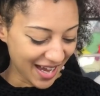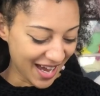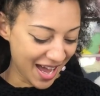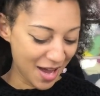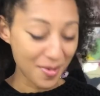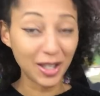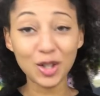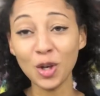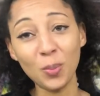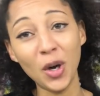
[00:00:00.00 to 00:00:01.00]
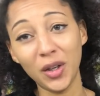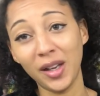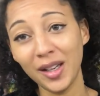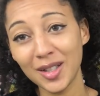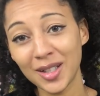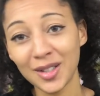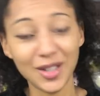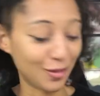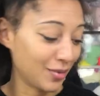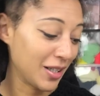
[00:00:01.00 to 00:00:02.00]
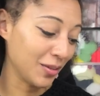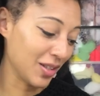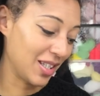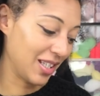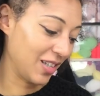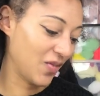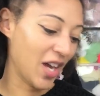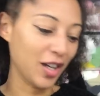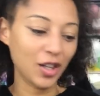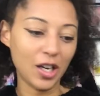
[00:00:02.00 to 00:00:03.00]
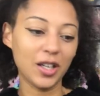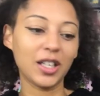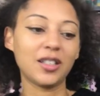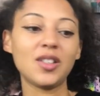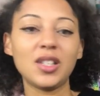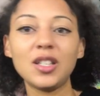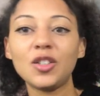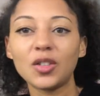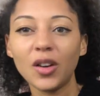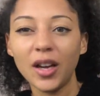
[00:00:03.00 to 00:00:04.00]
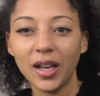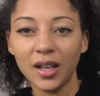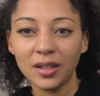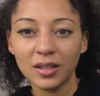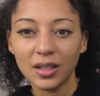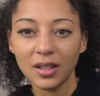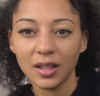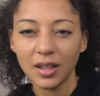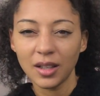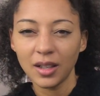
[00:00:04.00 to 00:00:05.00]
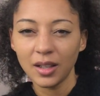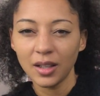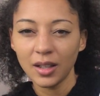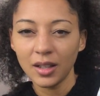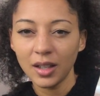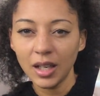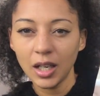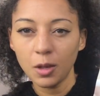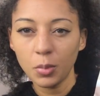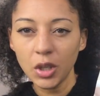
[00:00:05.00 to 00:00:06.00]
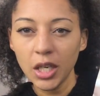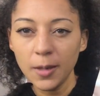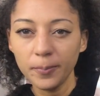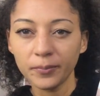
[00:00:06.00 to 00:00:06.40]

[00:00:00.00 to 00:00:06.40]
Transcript: And it's got pockets, so I really wanted to give that a go. Can you see she's got her hand in her pocket?